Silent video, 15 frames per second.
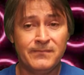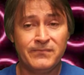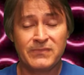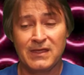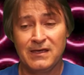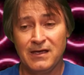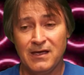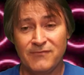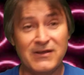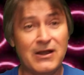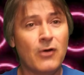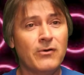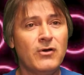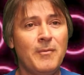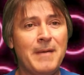If you don't
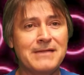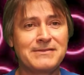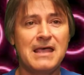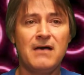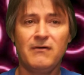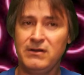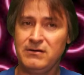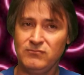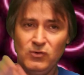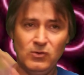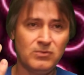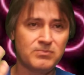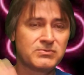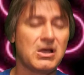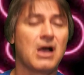know about that one,
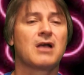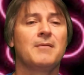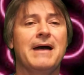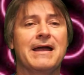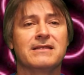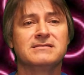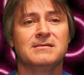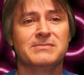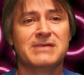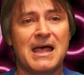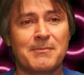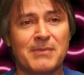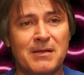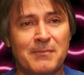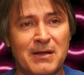we'll talk about it sometime
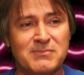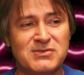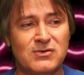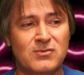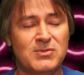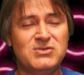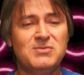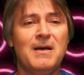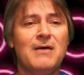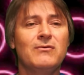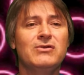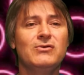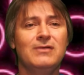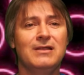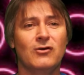coming up soon, but you might want to
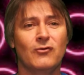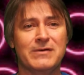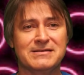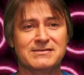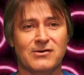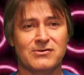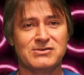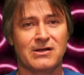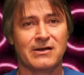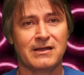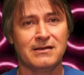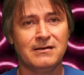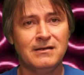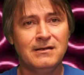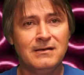do a little research on it.
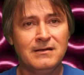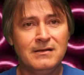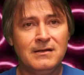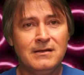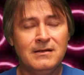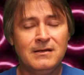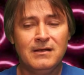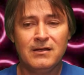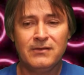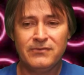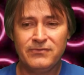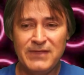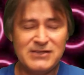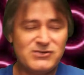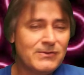
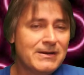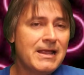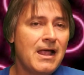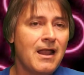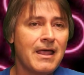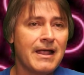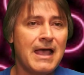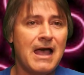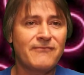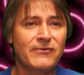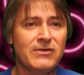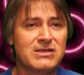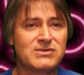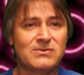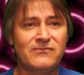That's really all I got for
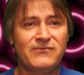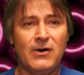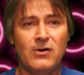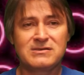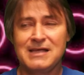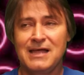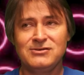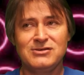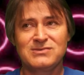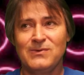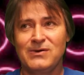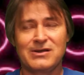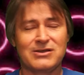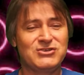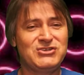this one, folks. I just
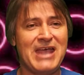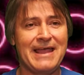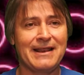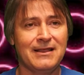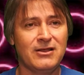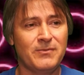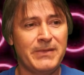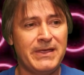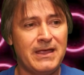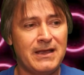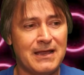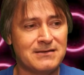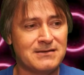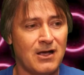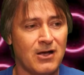wanted to chat a little bit
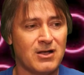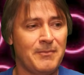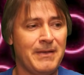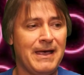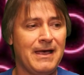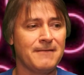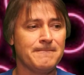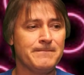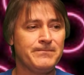and talk about